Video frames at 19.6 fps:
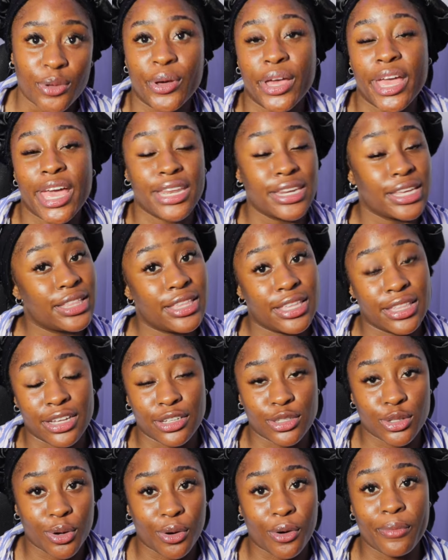or anything
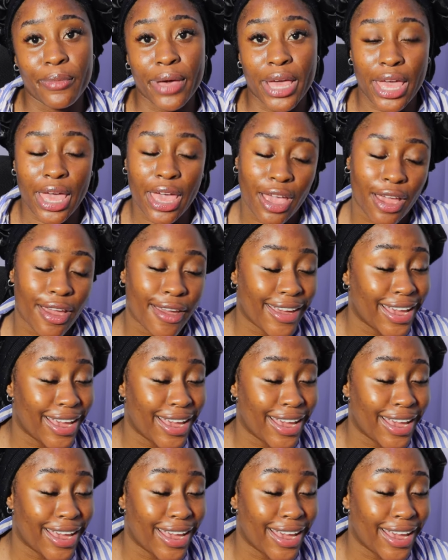at all, my hair,